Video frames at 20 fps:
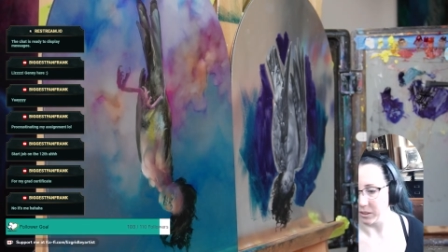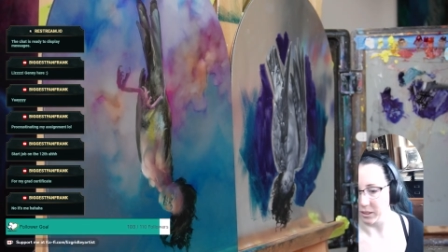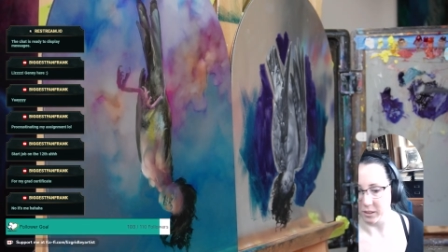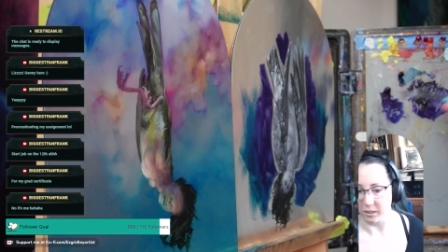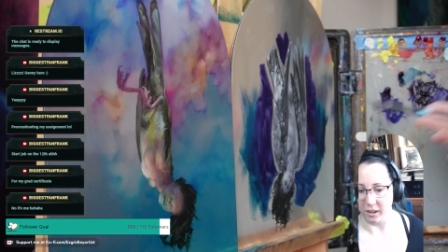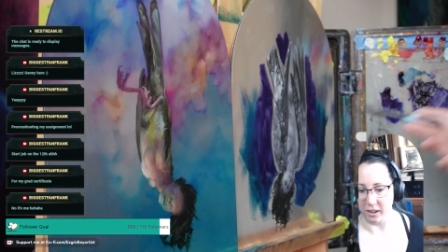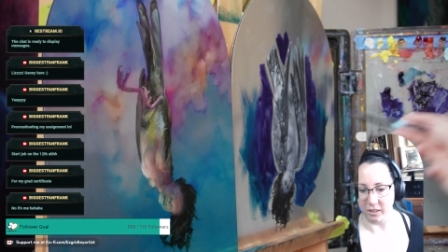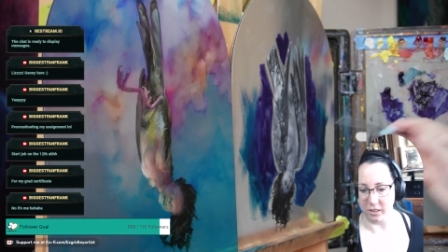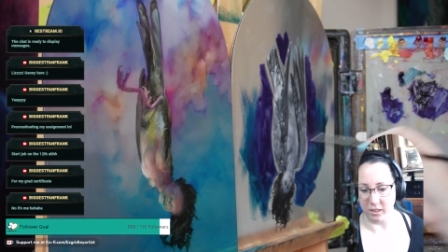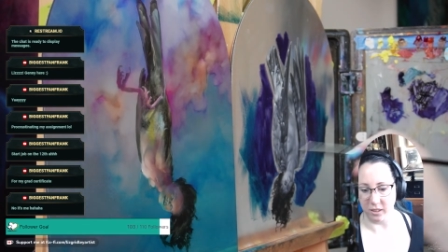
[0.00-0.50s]

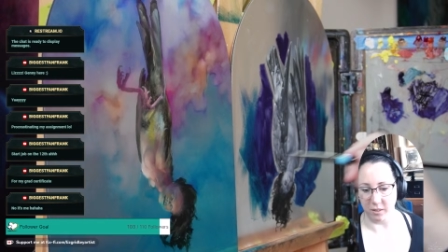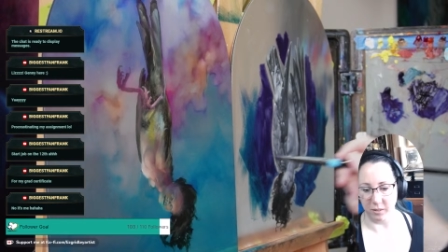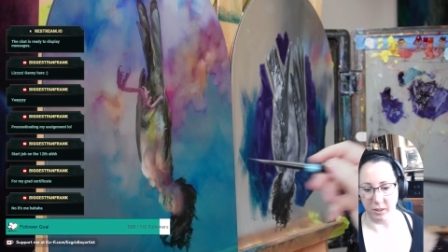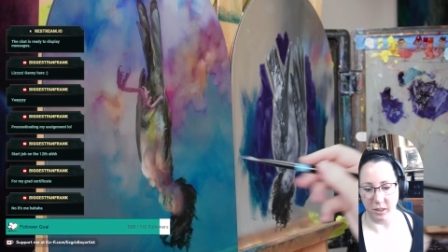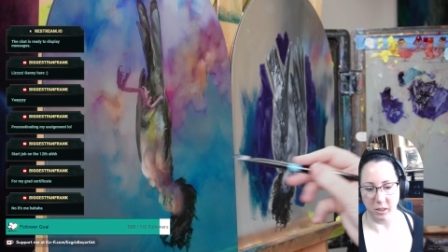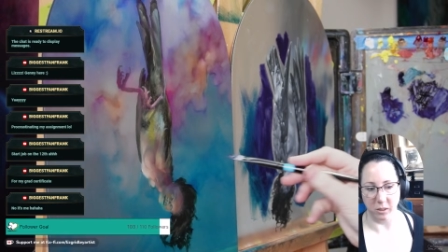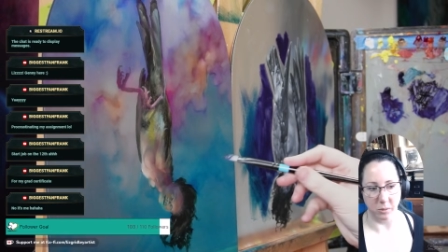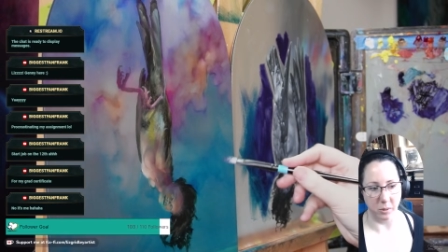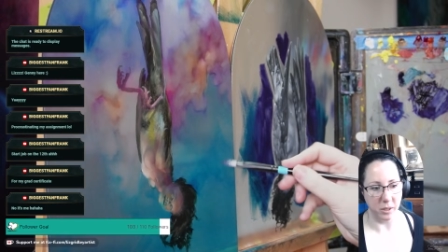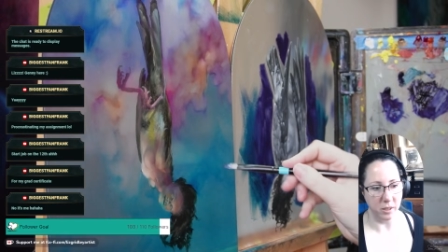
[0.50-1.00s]
grad certificate
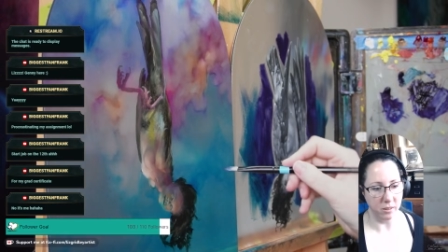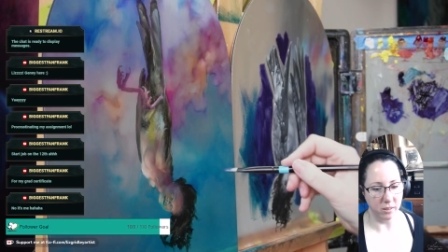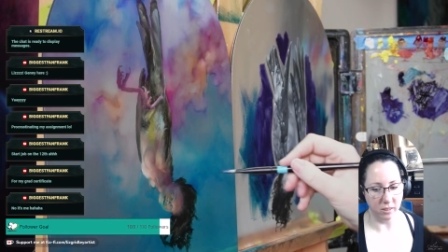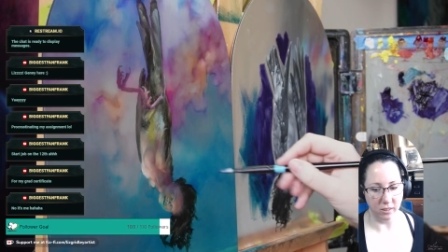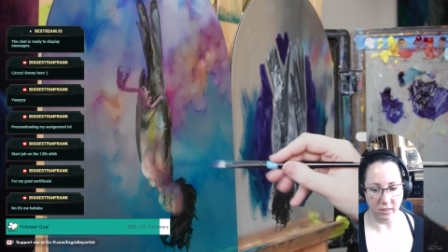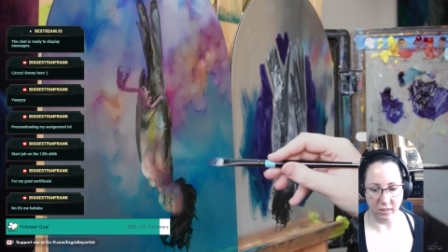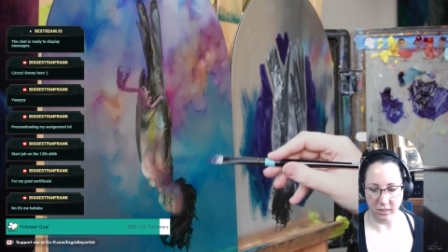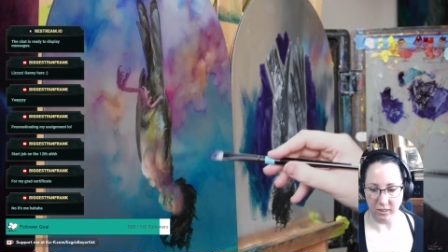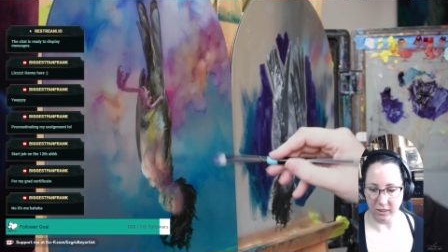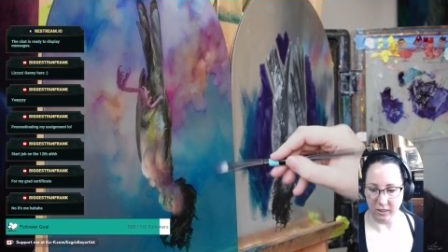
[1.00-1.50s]
as well.
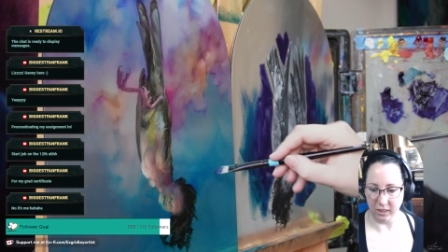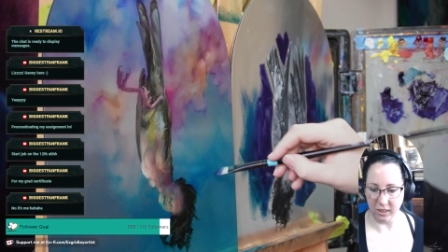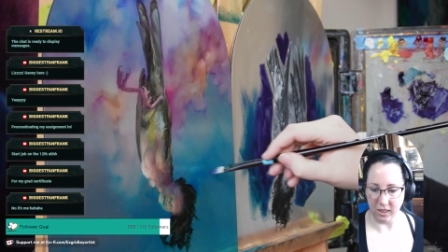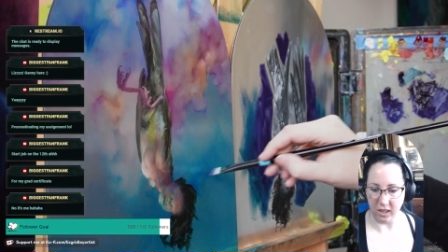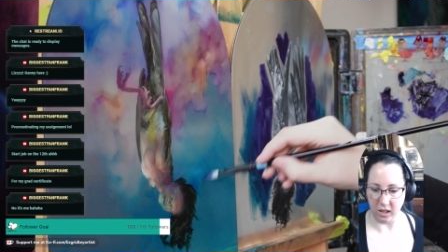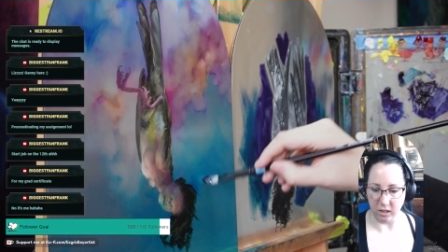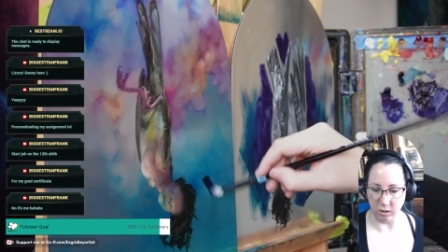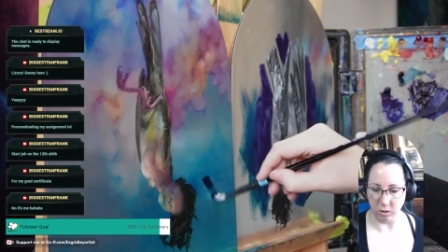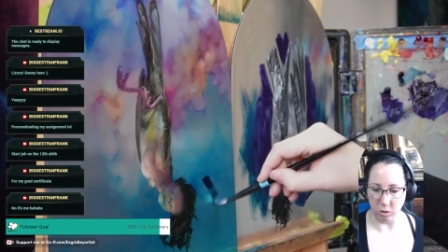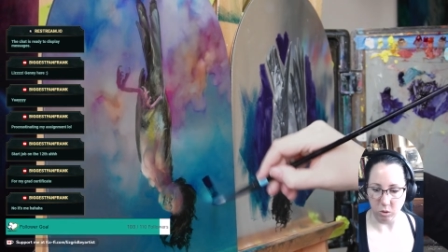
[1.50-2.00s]

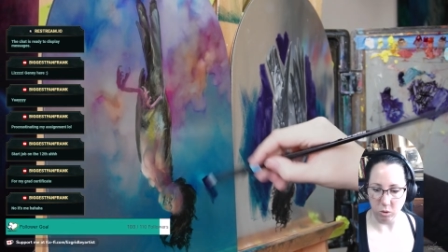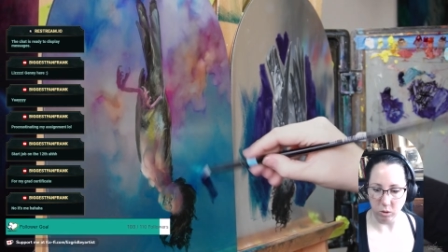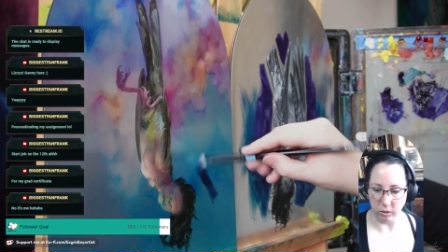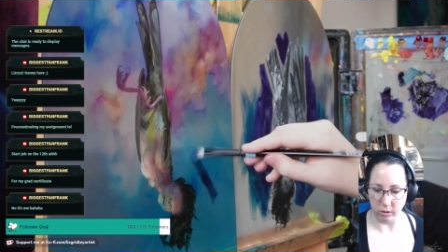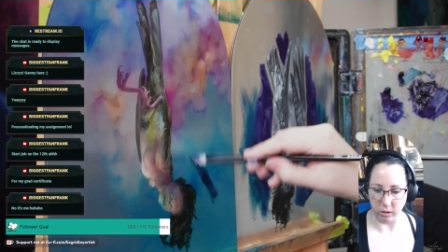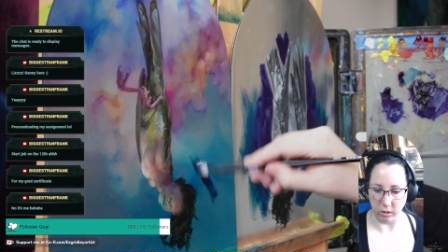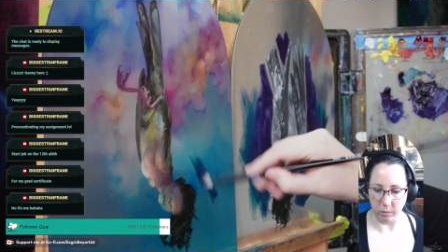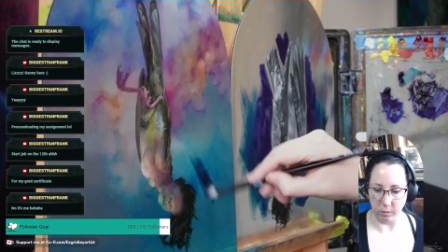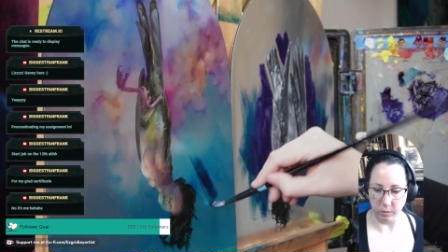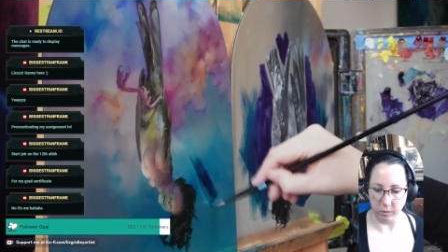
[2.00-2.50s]
That's awesome.